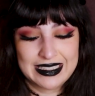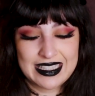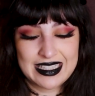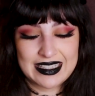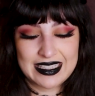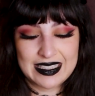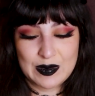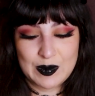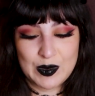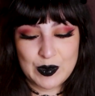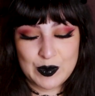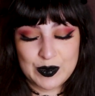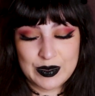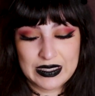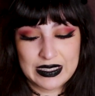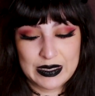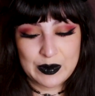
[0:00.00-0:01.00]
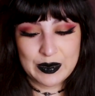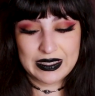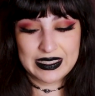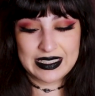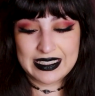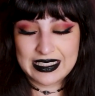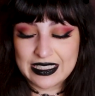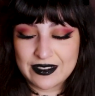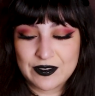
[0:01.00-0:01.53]
This has been a really,
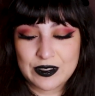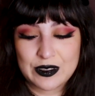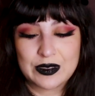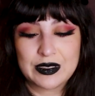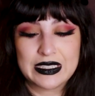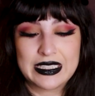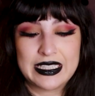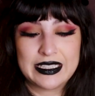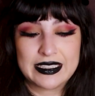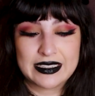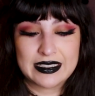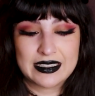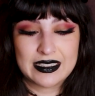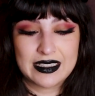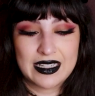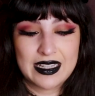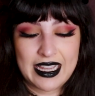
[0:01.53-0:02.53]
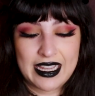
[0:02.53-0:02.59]
really difficult year,